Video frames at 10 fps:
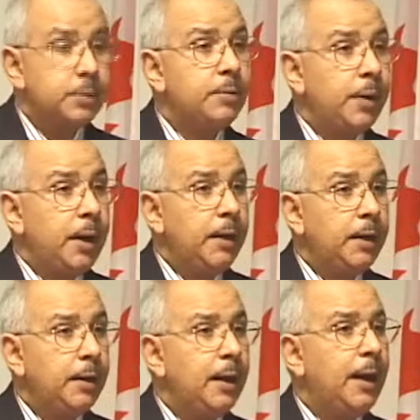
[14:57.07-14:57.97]

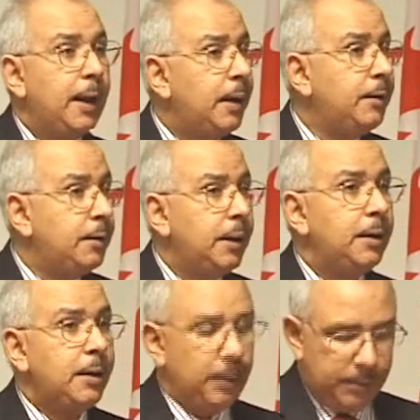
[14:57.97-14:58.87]
training, and
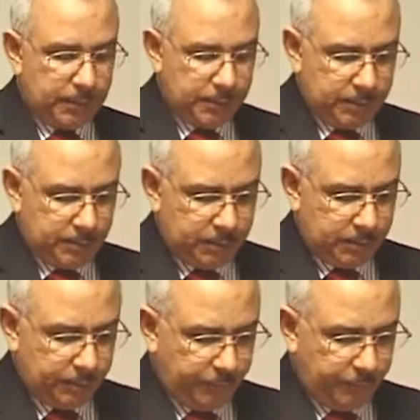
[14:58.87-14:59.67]
technical assistance.